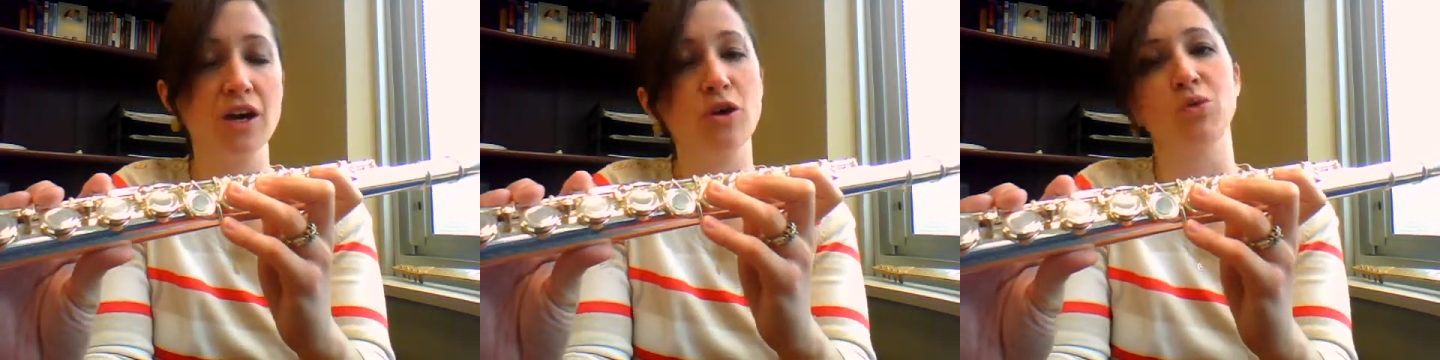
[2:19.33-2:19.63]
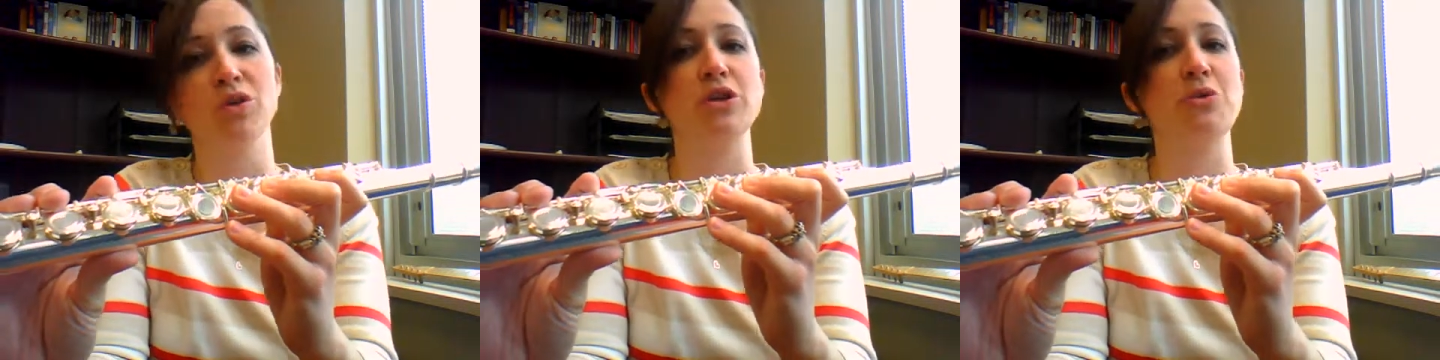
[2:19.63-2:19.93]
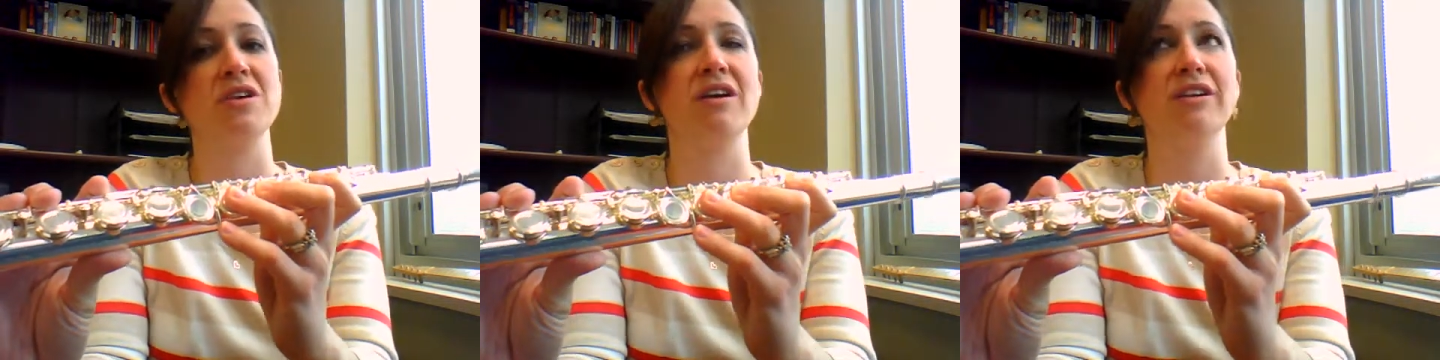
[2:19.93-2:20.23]
We'll
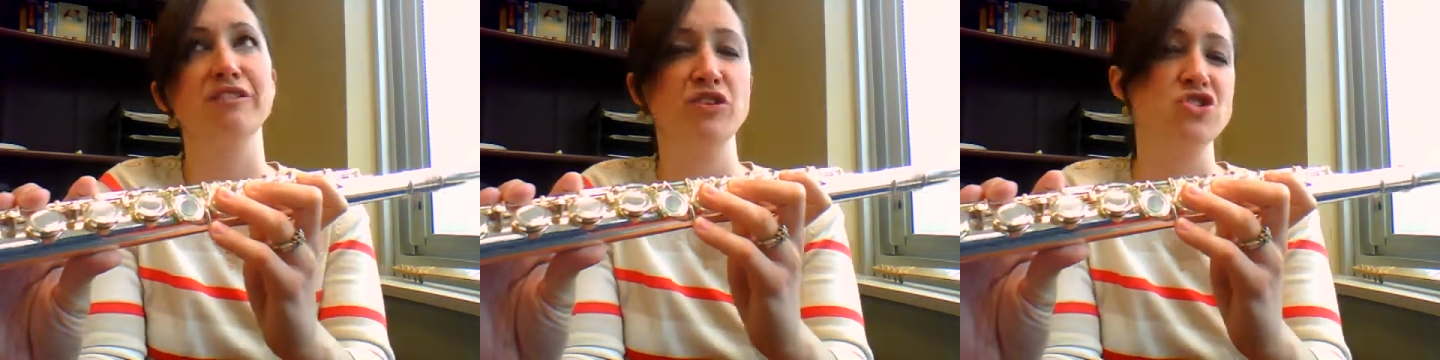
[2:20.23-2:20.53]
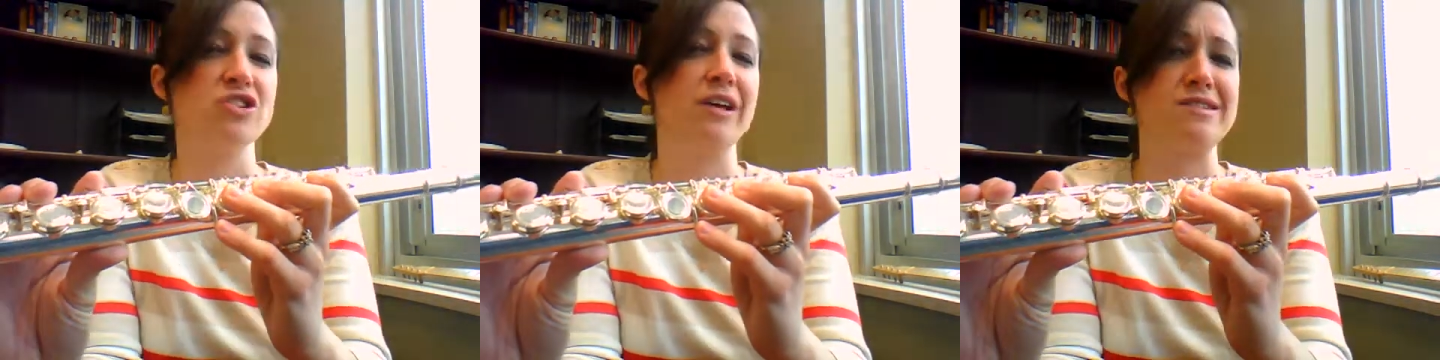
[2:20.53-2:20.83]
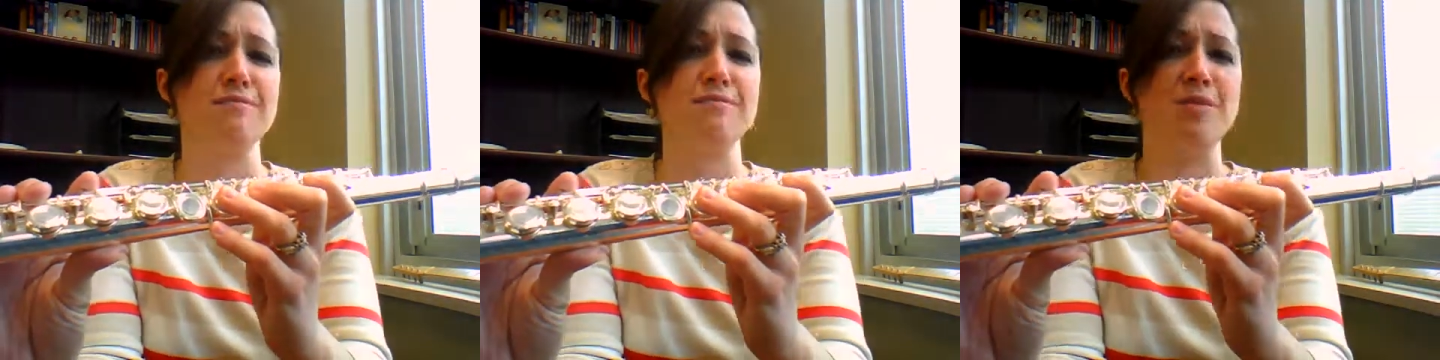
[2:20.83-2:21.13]
use it in a future
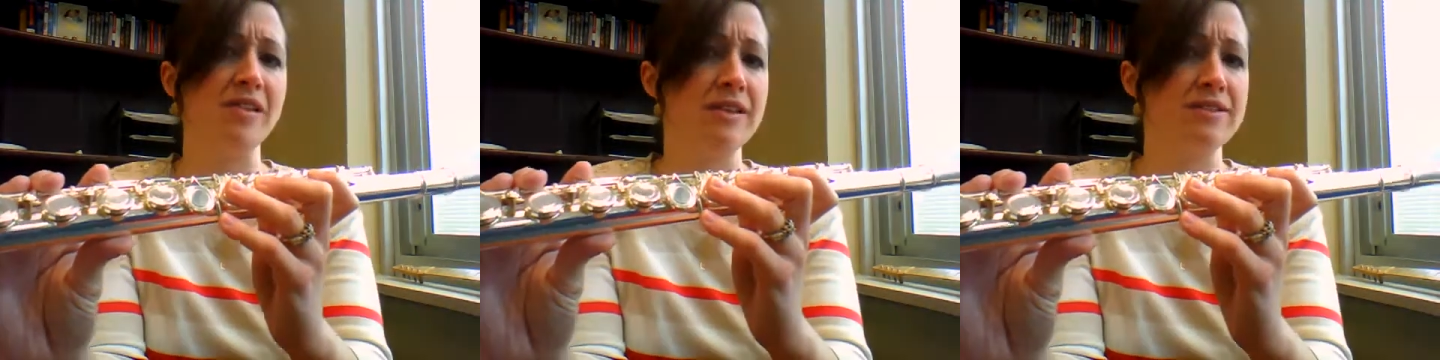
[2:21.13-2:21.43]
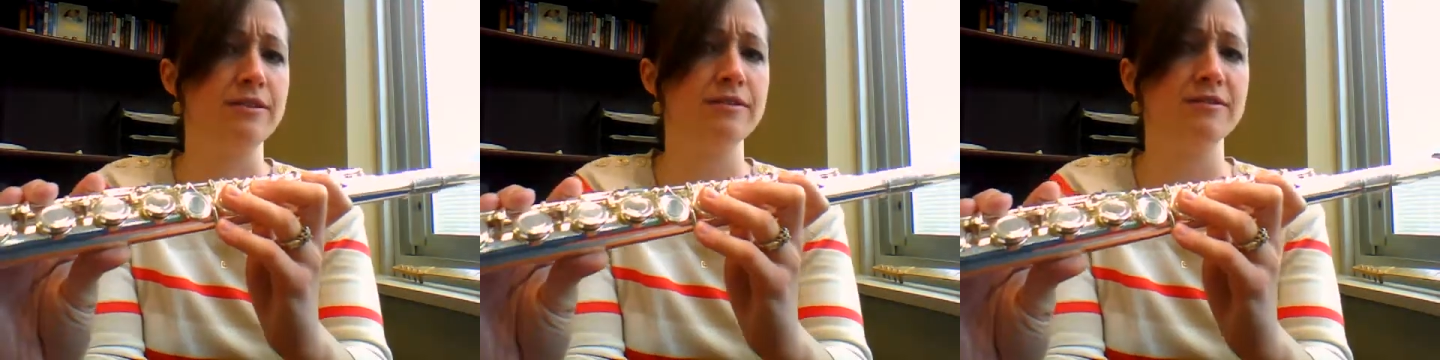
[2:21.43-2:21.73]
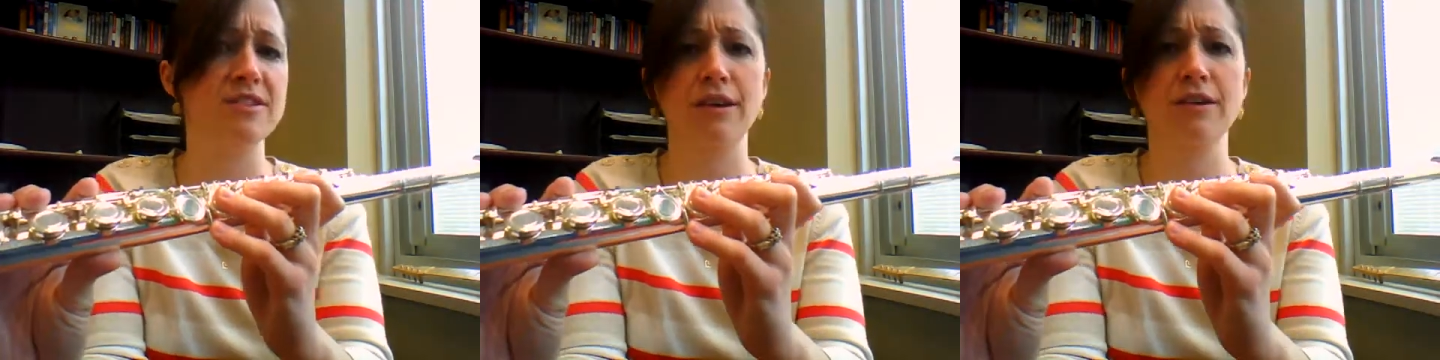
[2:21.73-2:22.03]
lesson, maybe lesson
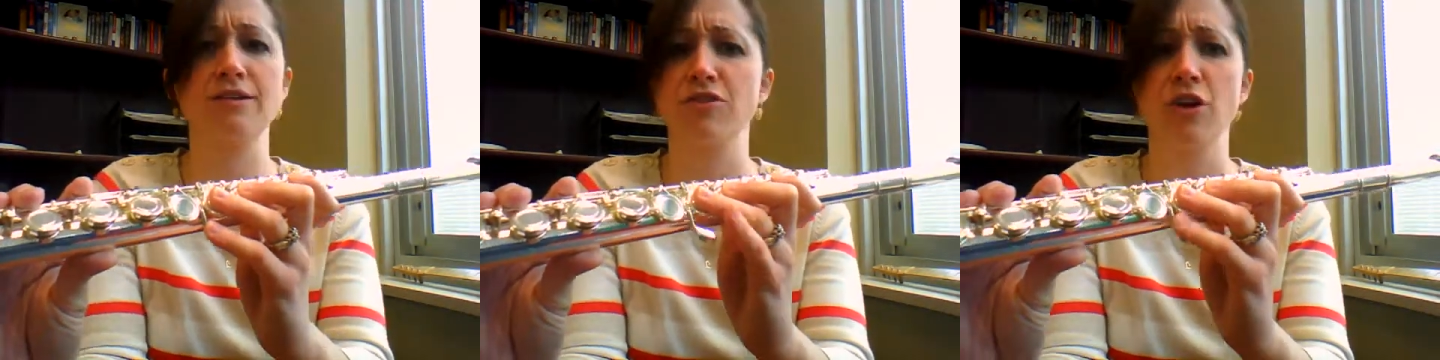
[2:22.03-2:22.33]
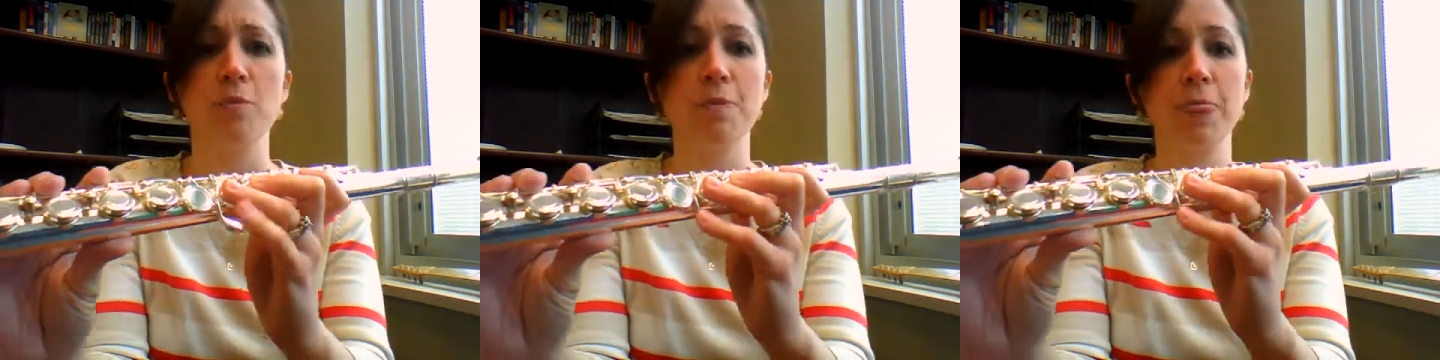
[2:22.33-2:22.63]
6 or so.